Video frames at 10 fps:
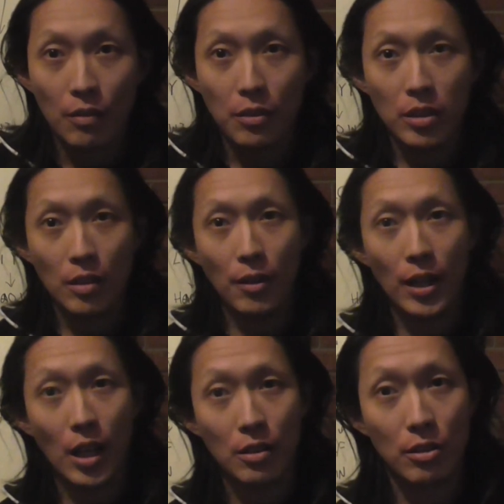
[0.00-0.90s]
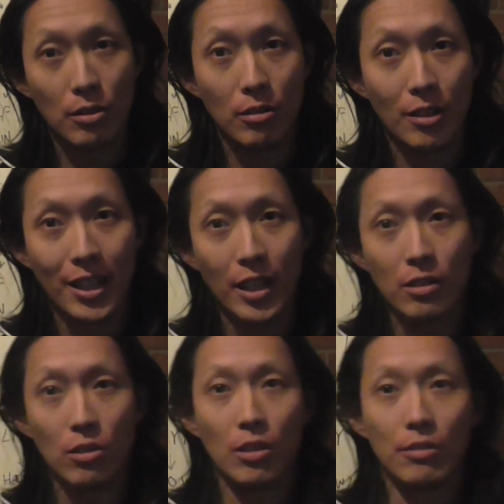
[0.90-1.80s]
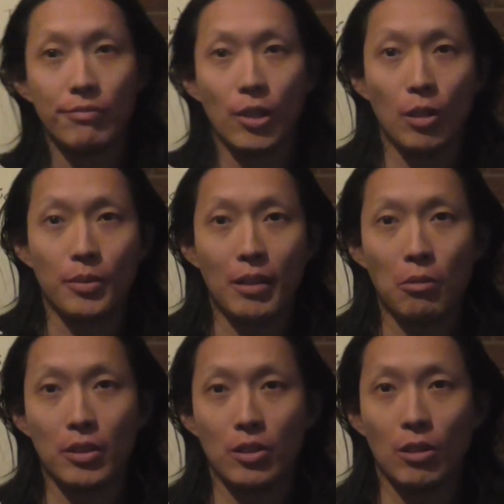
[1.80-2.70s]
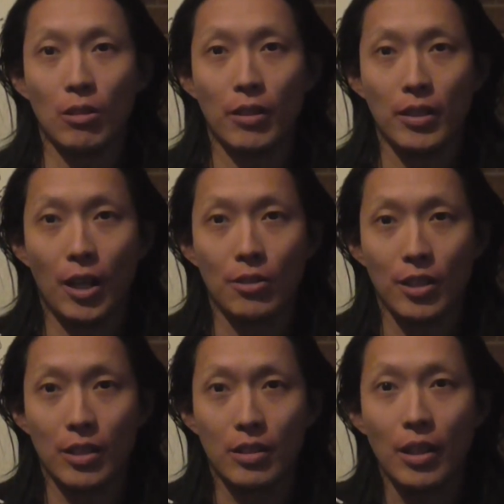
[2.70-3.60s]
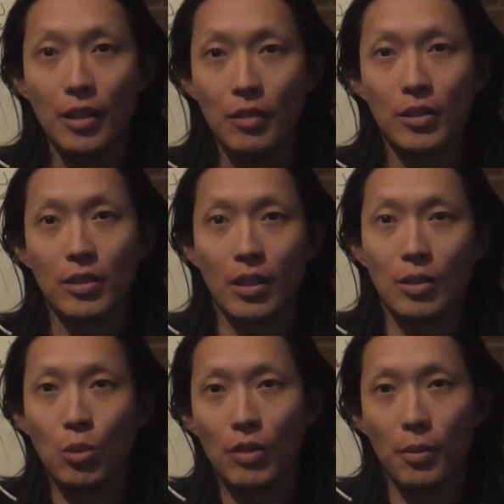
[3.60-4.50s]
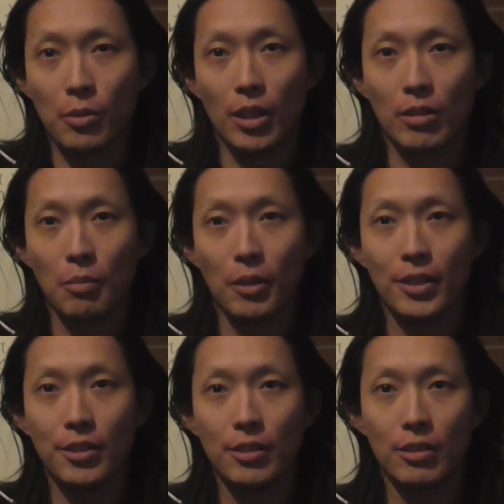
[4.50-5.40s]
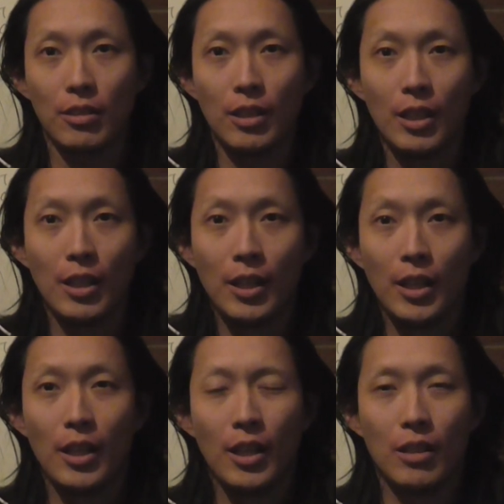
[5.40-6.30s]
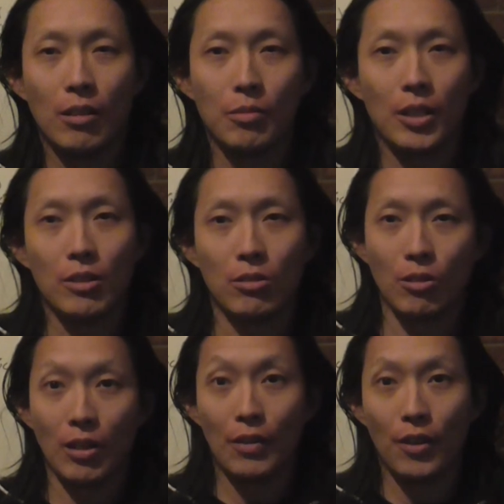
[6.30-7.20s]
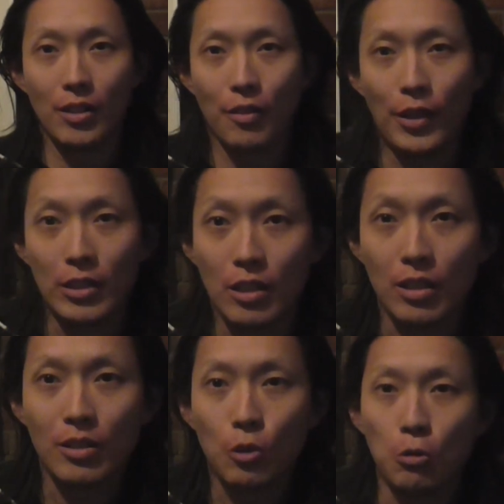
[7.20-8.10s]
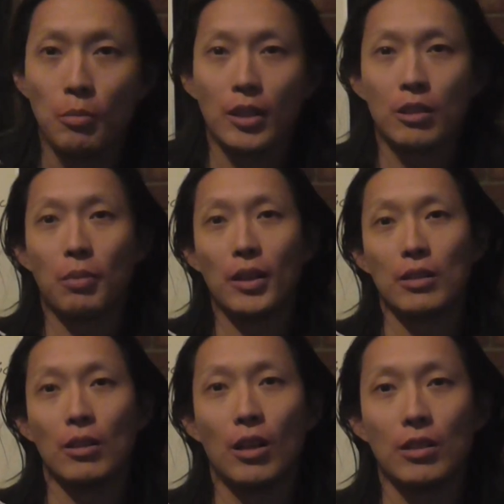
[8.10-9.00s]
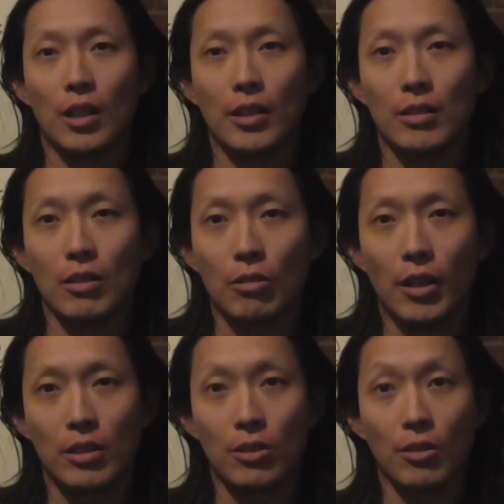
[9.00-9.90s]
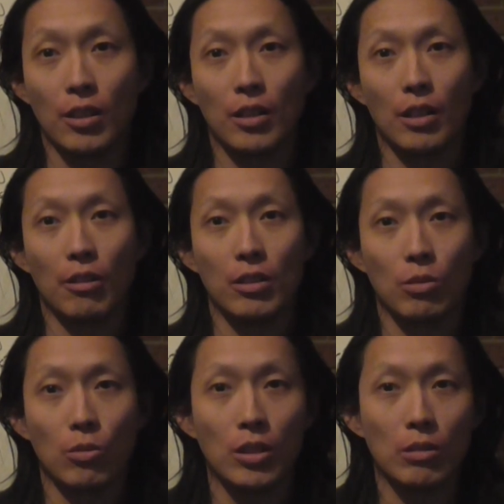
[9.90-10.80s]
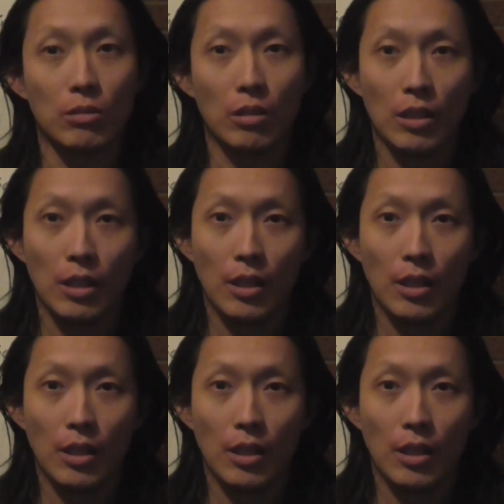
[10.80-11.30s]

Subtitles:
First of all, I'd like to, again, hope that everyone's still healthy and safe and staying away from crowded places. And hope that, your life aren't affected too much by the lockdown and the crisis going on around the world.